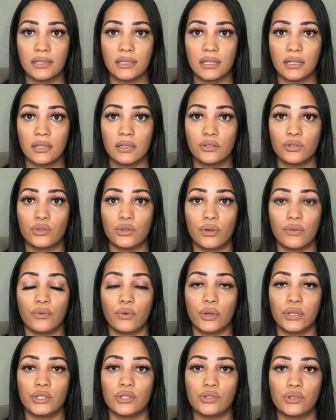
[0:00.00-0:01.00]
did to
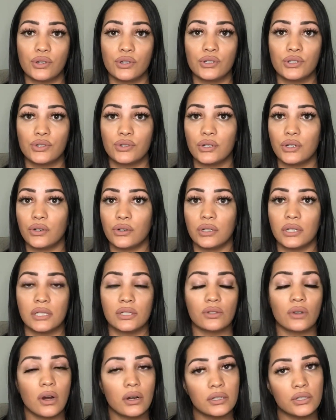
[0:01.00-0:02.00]
avoid surgery or any
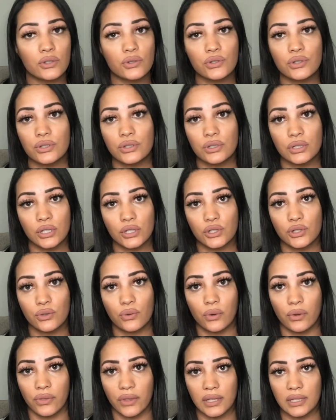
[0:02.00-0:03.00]
scar tissue
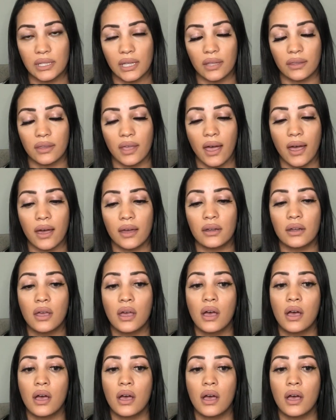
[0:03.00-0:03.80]
or things like that.